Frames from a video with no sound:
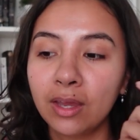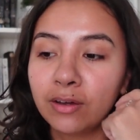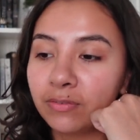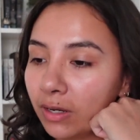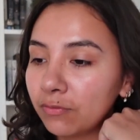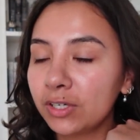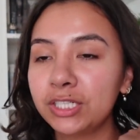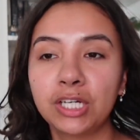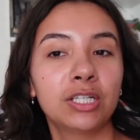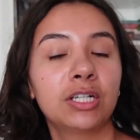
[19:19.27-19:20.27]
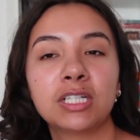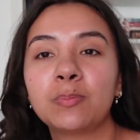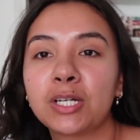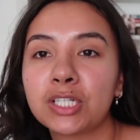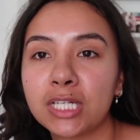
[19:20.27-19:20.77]
felt for each other,
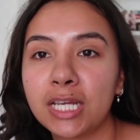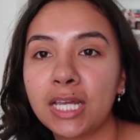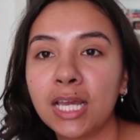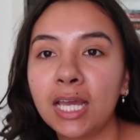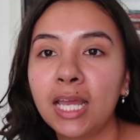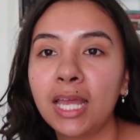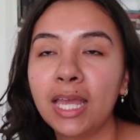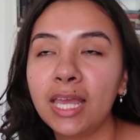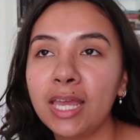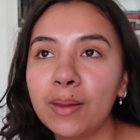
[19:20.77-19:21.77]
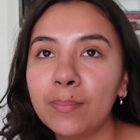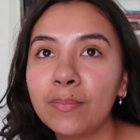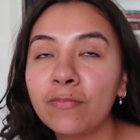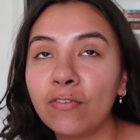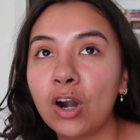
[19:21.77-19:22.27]
especially
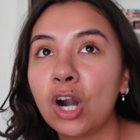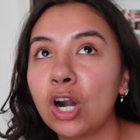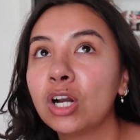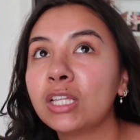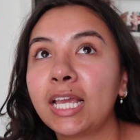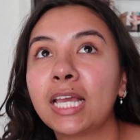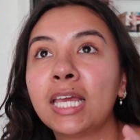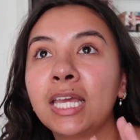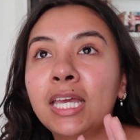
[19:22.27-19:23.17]
him for her. Like,